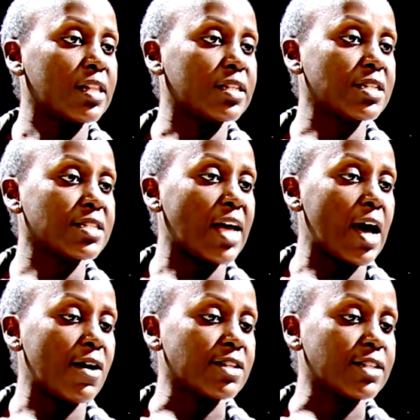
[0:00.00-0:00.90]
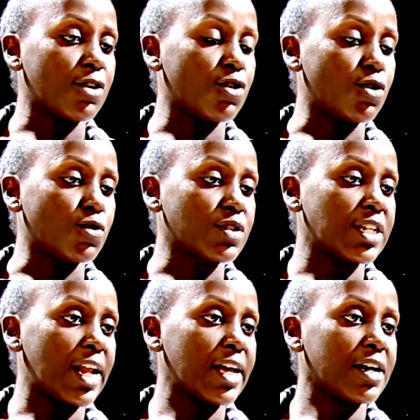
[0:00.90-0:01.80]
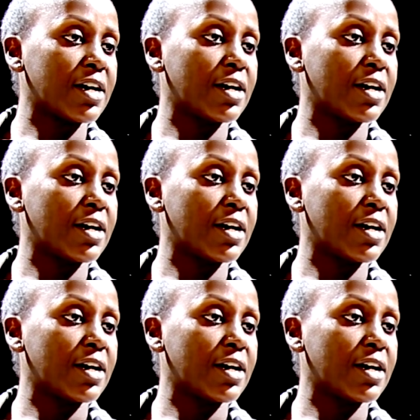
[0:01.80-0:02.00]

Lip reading: This is how a circle looks like.